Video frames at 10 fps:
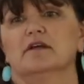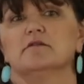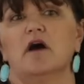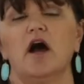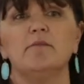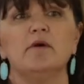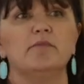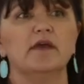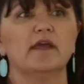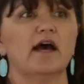because I'm a
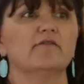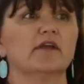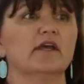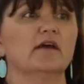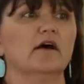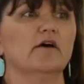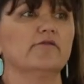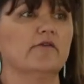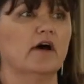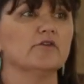big advocate
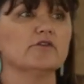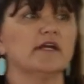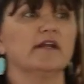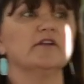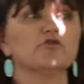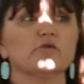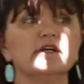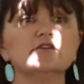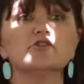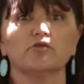of understanding
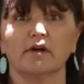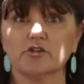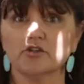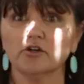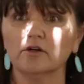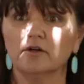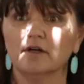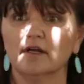tree structure